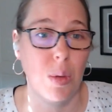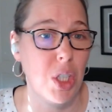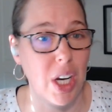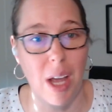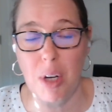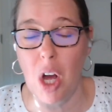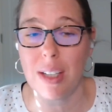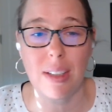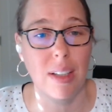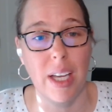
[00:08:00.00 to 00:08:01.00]
switching. I'm
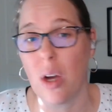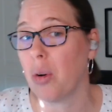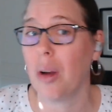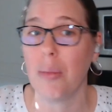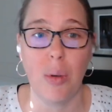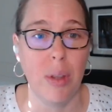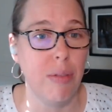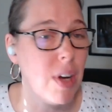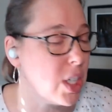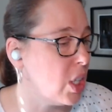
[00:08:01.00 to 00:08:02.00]
constantly like, oh, I'm doing the
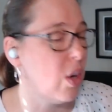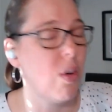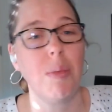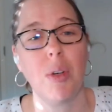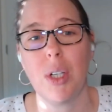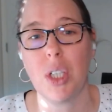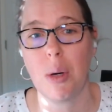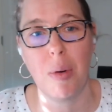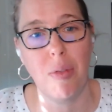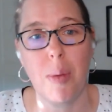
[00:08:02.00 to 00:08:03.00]
function. Oh, I'm doing
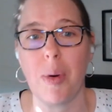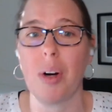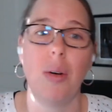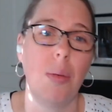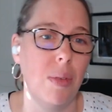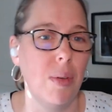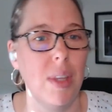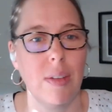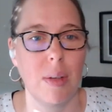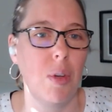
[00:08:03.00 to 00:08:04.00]
SharePoint Framework. Oh, I'm doing
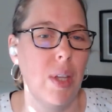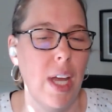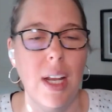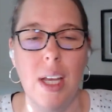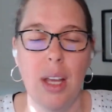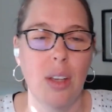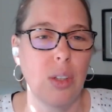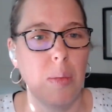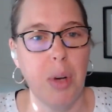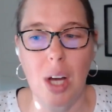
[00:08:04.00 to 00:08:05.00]
this. I'm doing that.
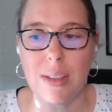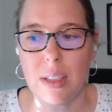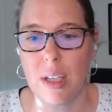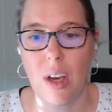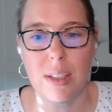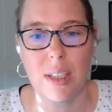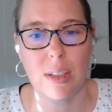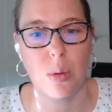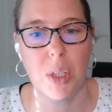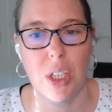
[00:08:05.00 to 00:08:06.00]
So I'm constantly
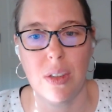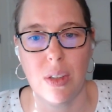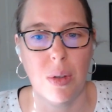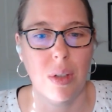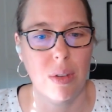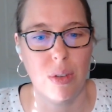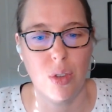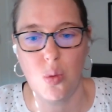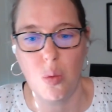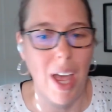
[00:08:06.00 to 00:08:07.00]
context switching. So to
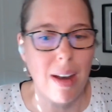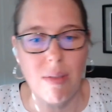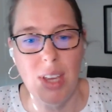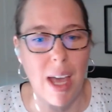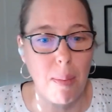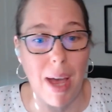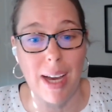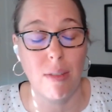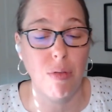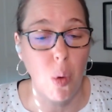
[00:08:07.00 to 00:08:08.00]
NVM
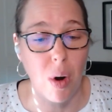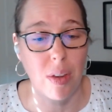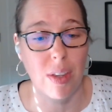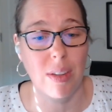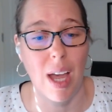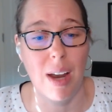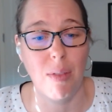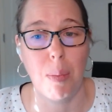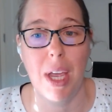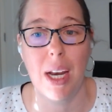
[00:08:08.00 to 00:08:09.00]
back and forth is kind of
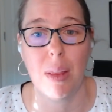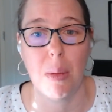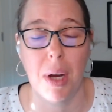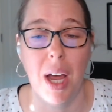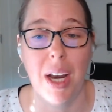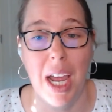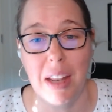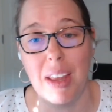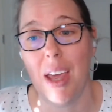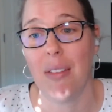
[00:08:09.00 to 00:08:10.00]
a pain in the butt.
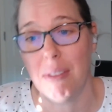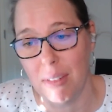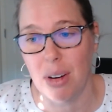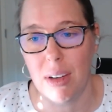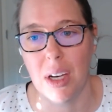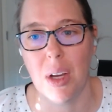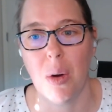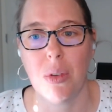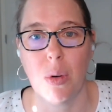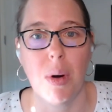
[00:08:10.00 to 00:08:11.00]
And then,
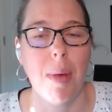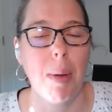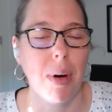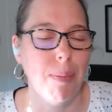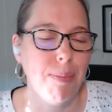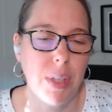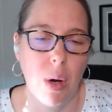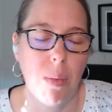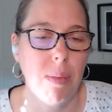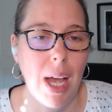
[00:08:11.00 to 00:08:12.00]
to remember.
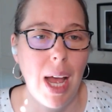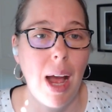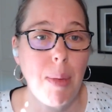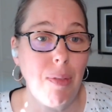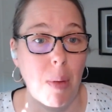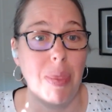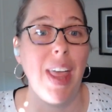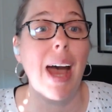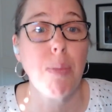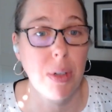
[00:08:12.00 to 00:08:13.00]
So, I mean, from
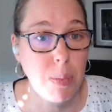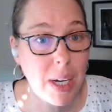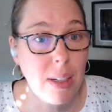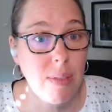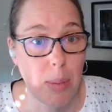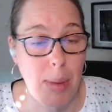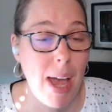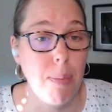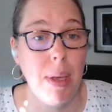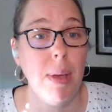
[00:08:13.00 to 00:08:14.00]
that perspective, I'm
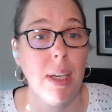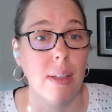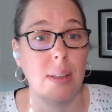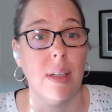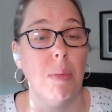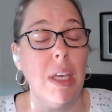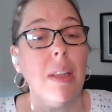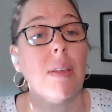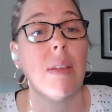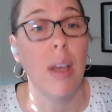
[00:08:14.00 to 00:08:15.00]
happy because it
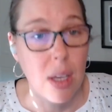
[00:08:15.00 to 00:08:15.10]
means